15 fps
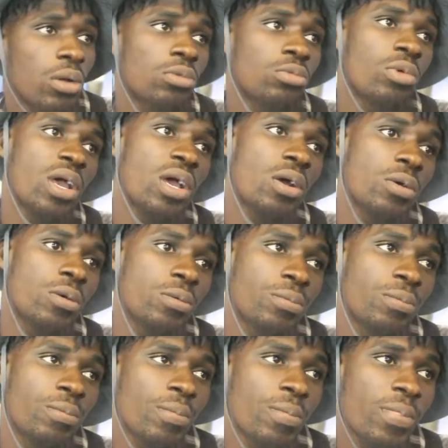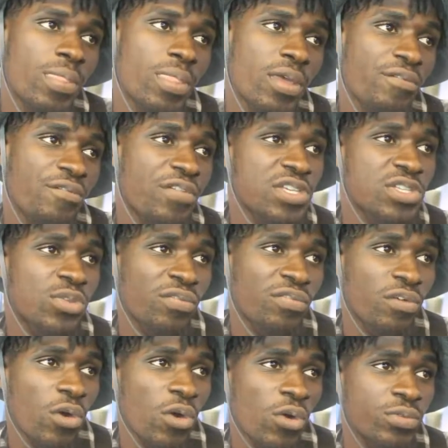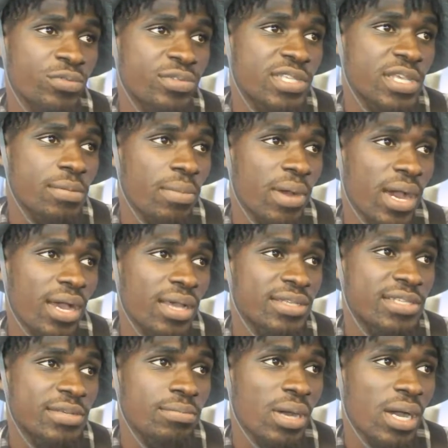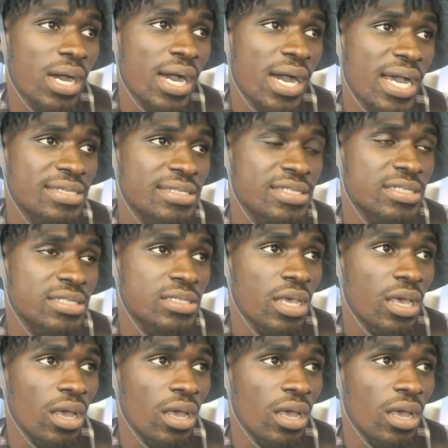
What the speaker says: Well, first of all, Simba has